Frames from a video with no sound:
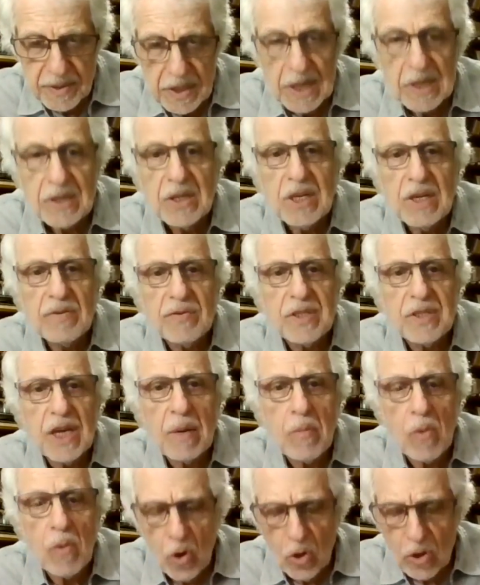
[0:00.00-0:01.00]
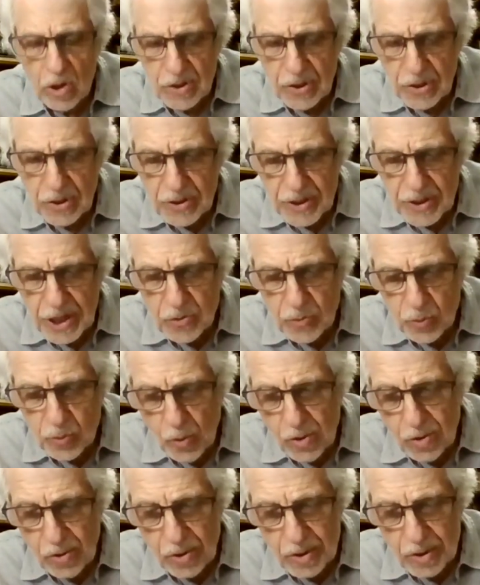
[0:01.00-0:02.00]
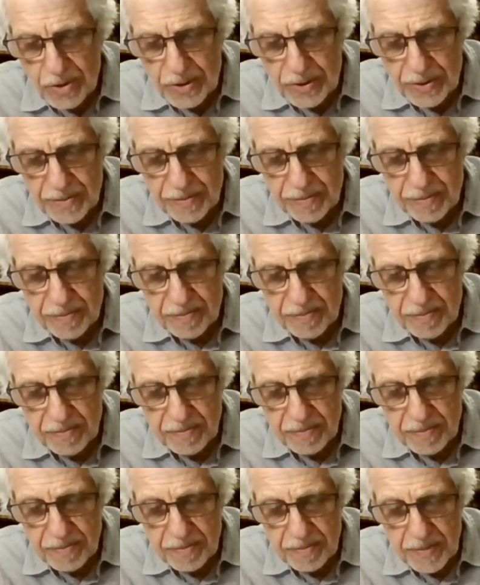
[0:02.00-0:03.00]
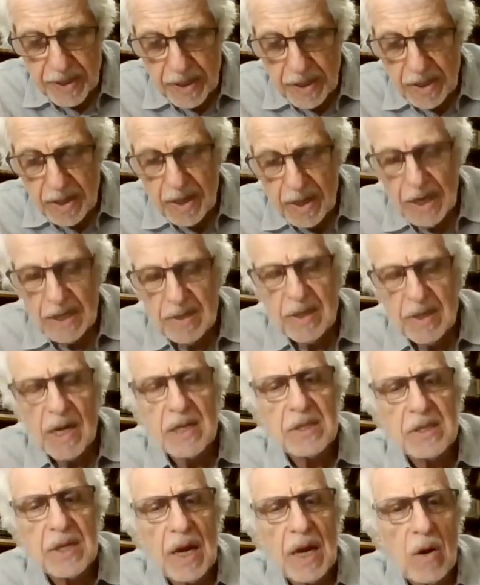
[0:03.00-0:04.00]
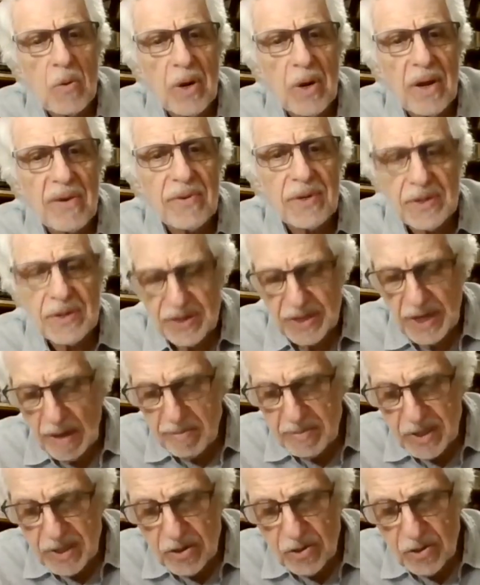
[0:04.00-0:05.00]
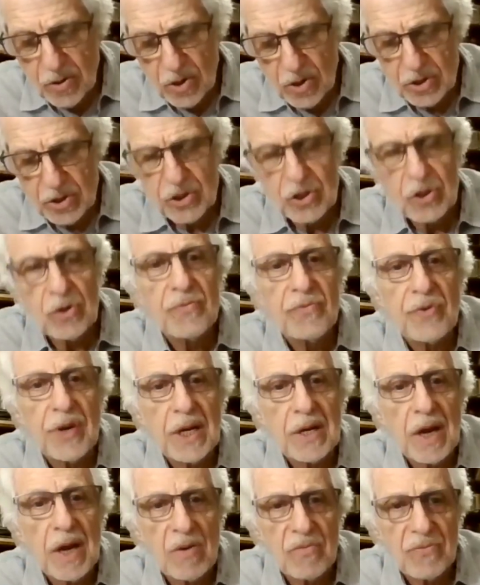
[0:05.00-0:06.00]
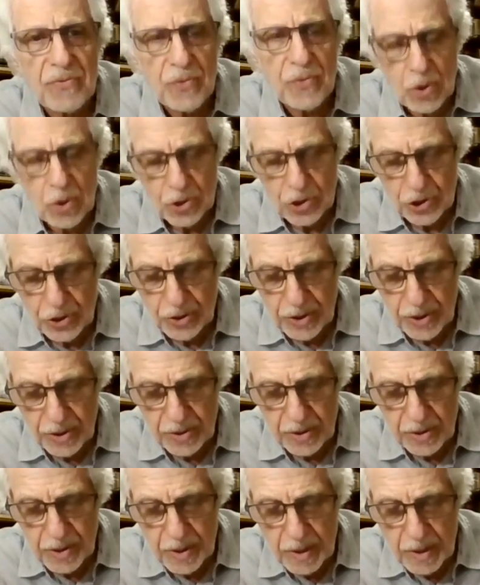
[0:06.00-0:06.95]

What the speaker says: It gives them alternate world. It does, however, something also very unfortunate.